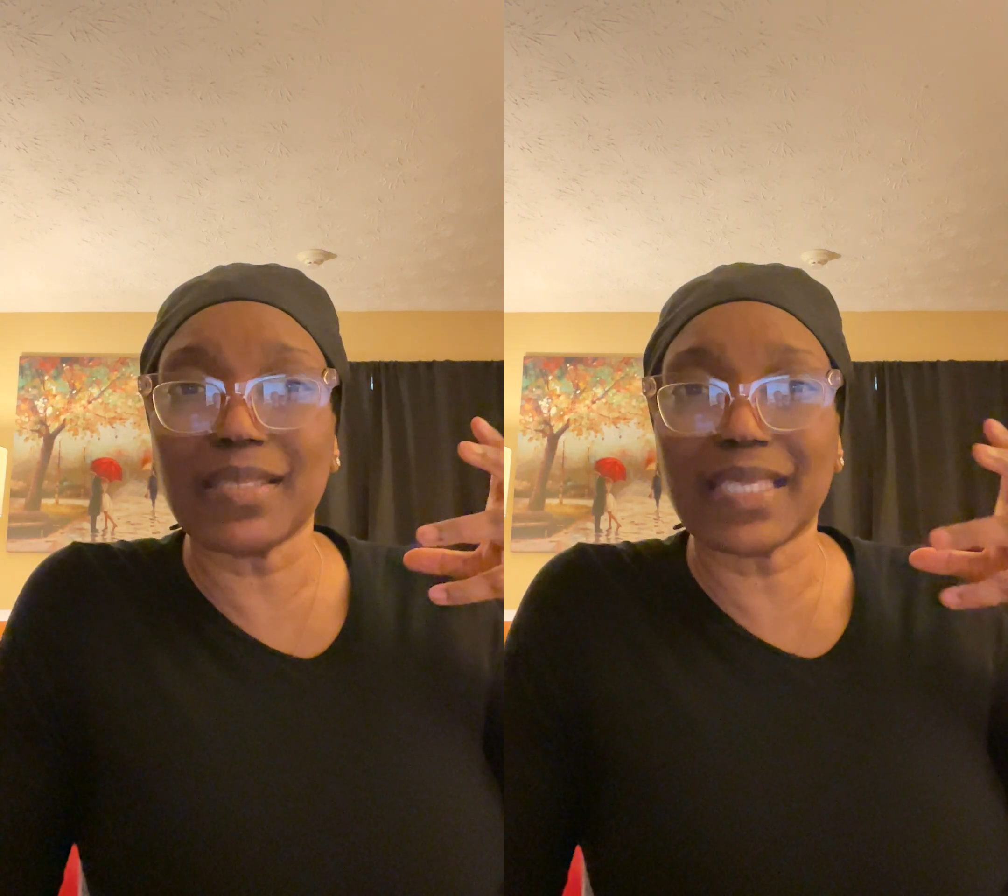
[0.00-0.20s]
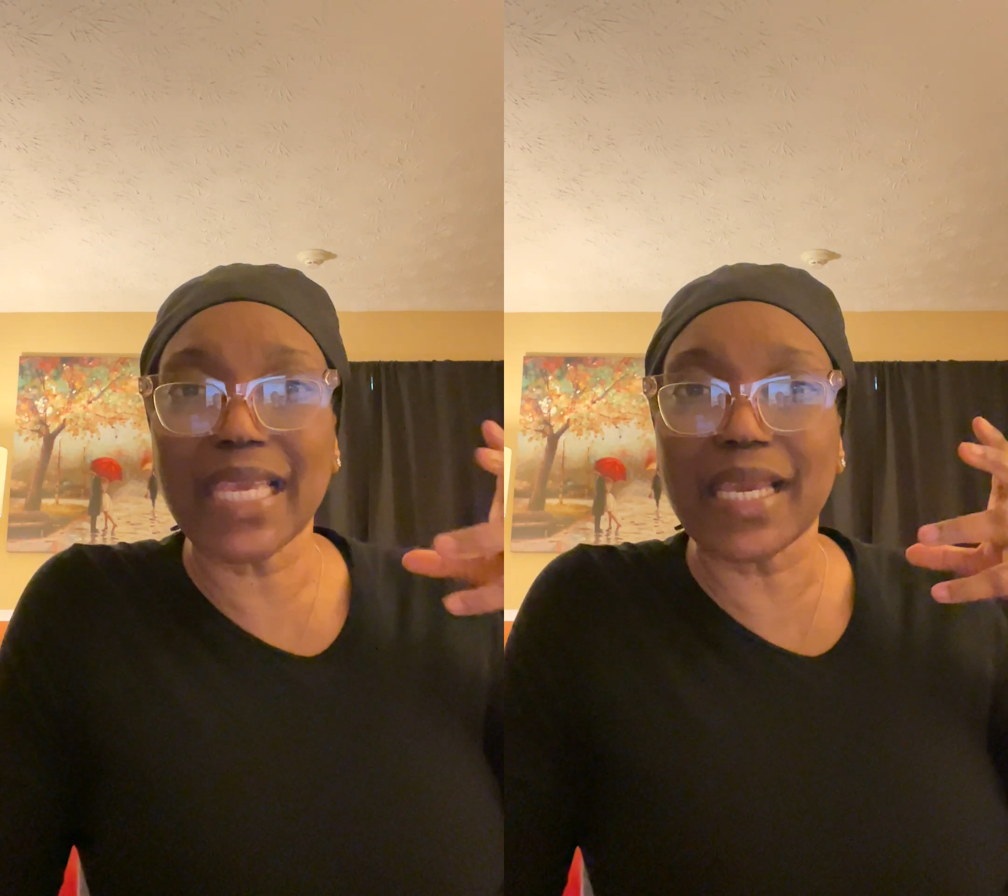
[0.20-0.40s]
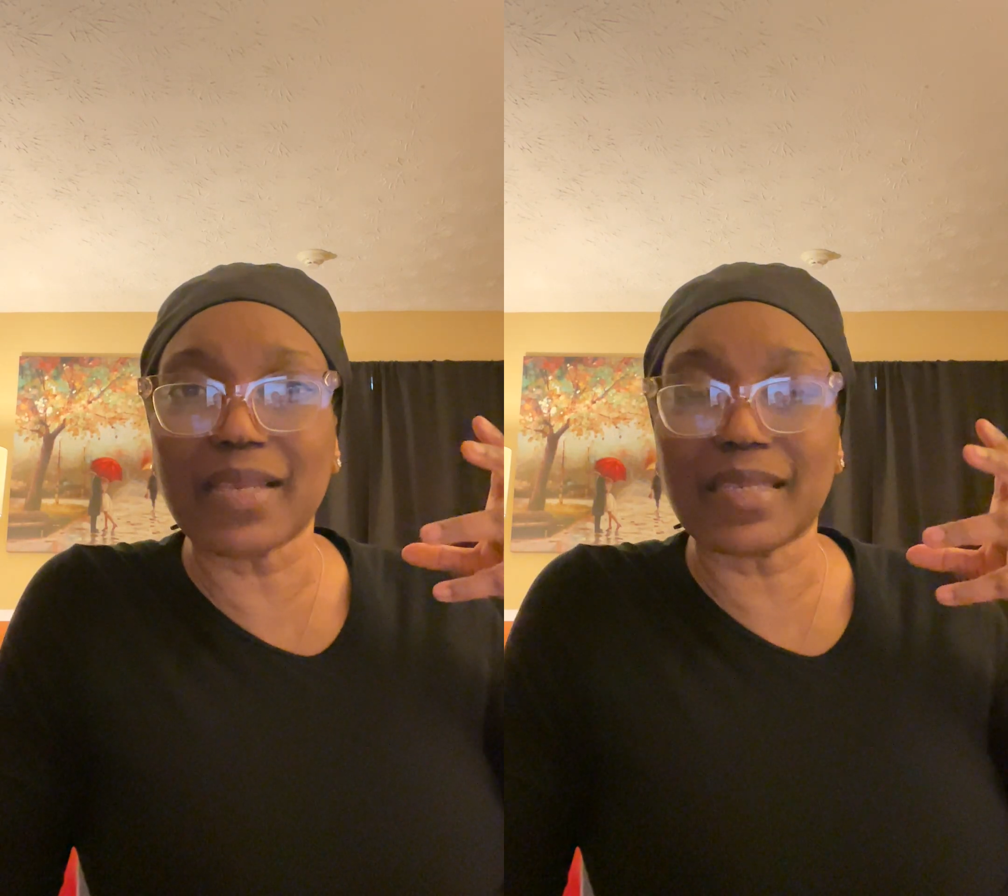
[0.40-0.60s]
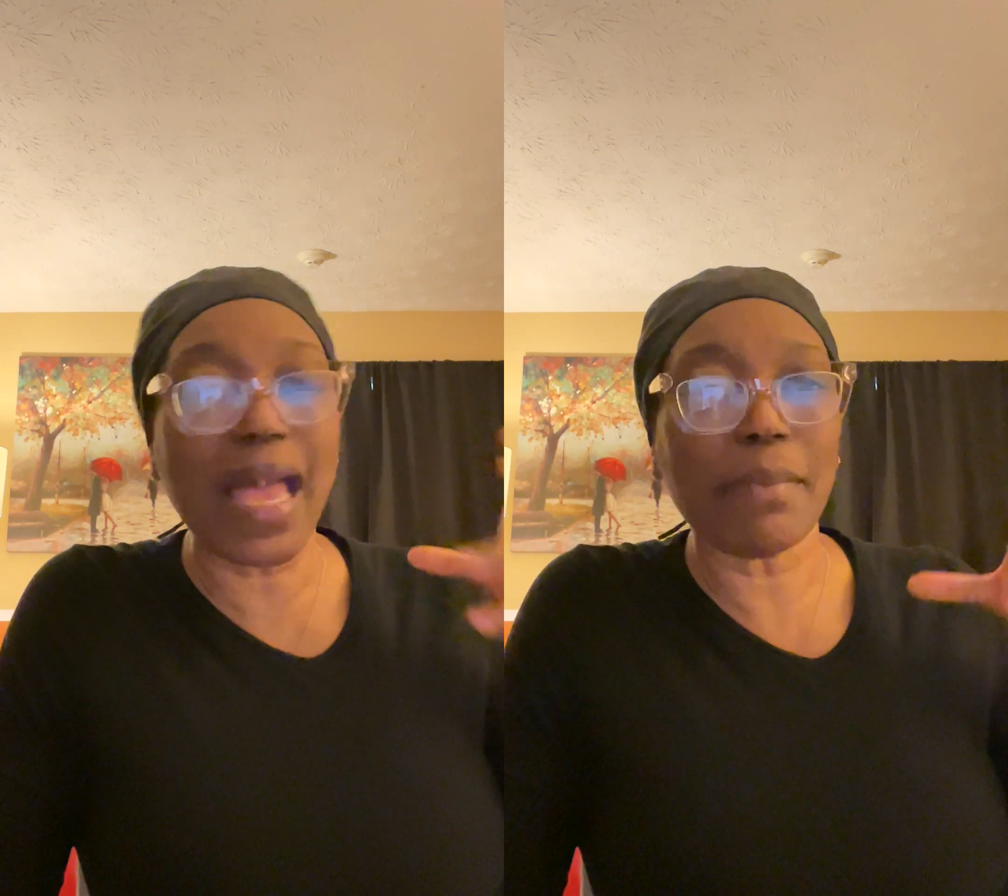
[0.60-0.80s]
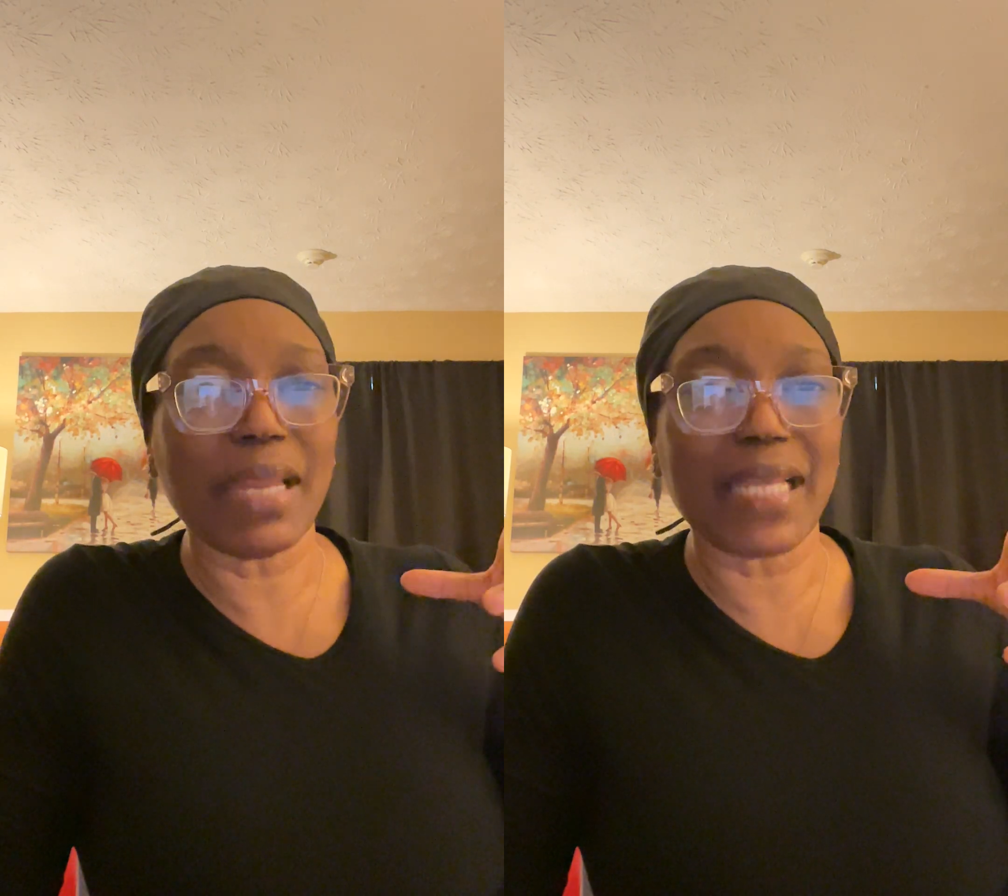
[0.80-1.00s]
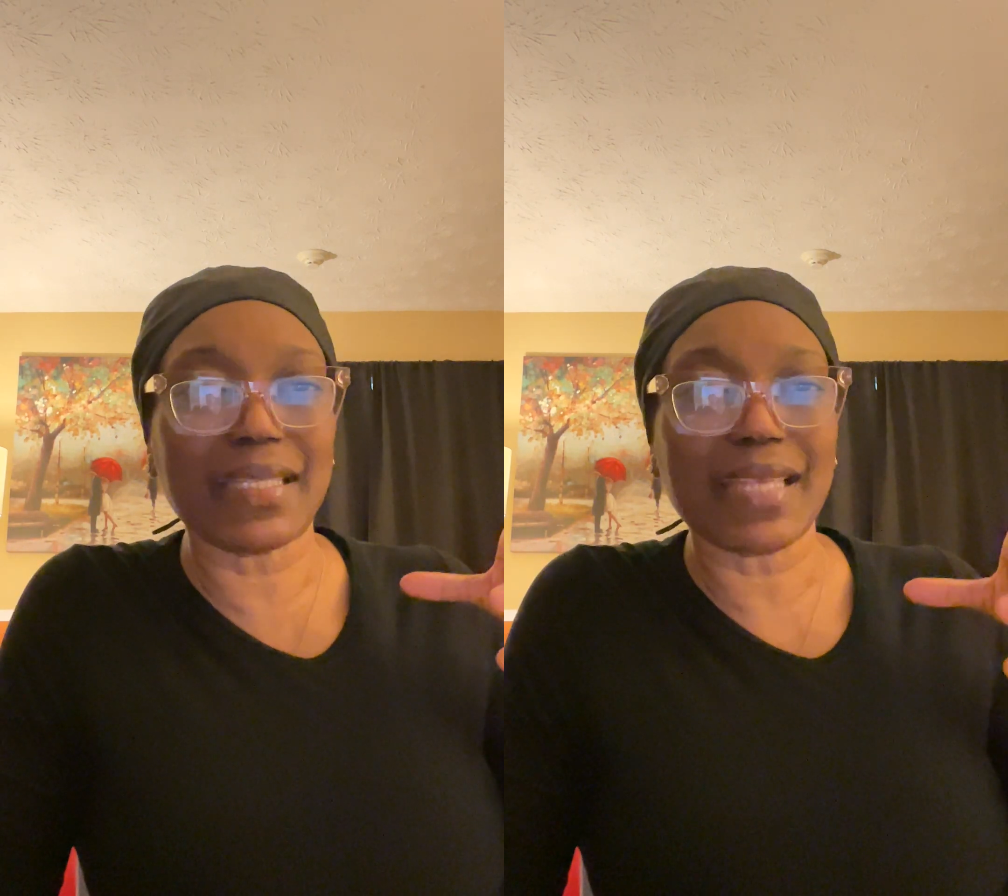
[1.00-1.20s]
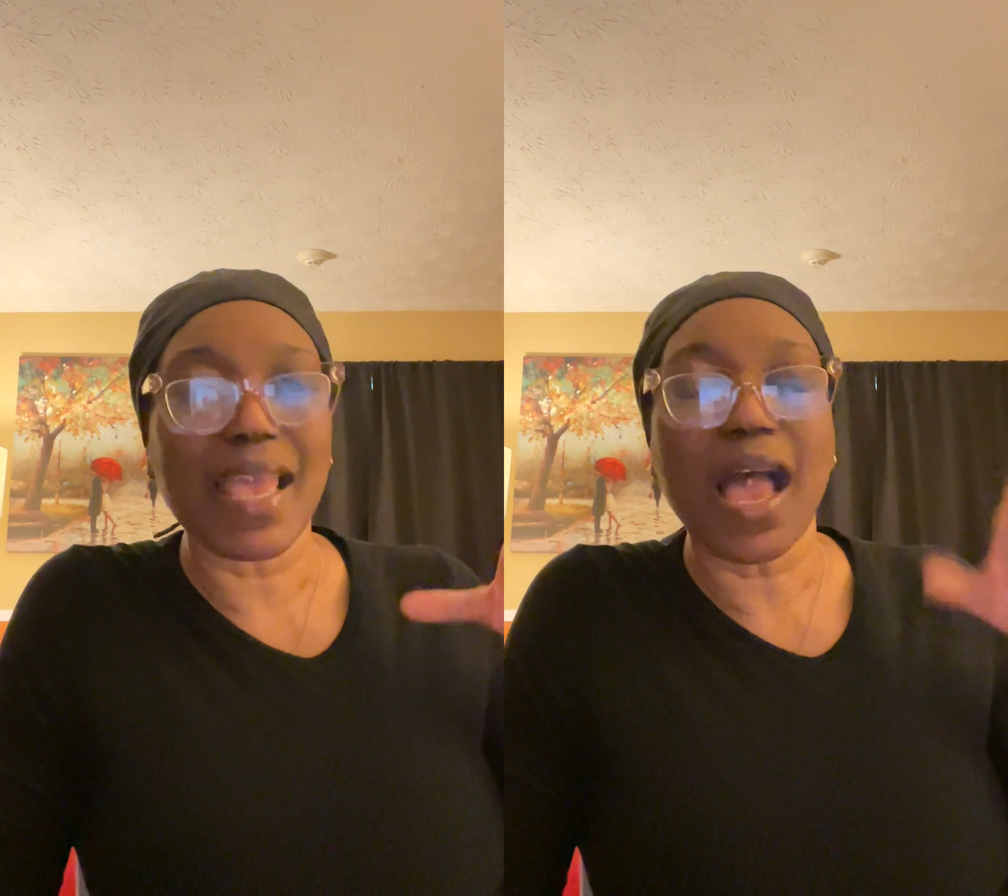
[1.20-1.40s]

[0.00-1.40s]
zinc tablets.